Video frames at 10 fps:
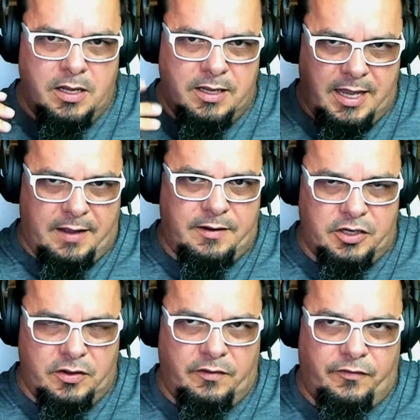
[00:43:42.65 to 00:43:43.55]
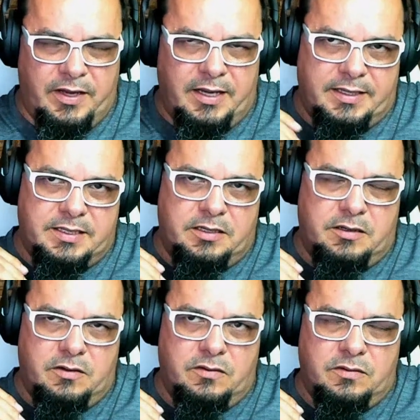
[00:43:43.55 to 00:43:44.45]
yeah, you're doing Phoenix, and
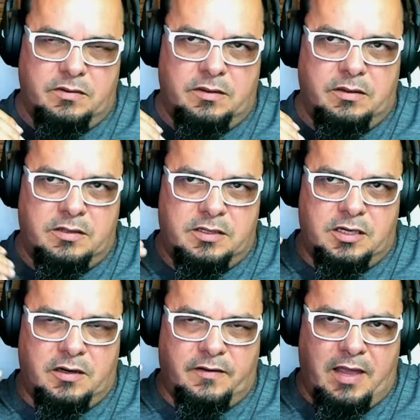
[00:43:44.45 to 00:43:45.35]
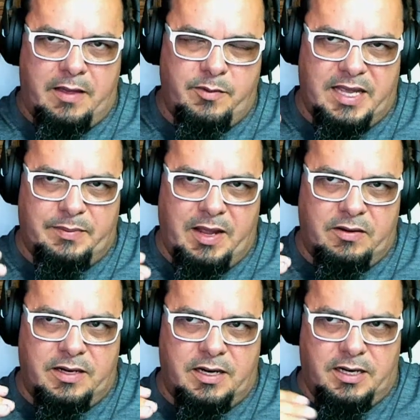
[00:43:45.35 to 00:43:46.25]
you search Camelback
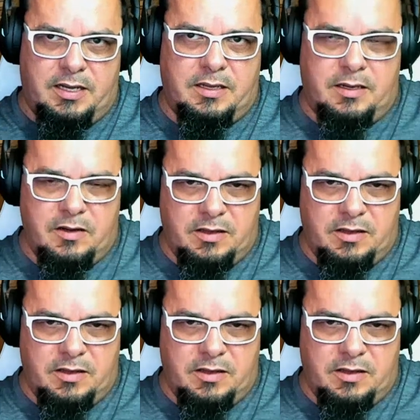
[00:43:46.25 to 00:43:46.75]
Mountain area.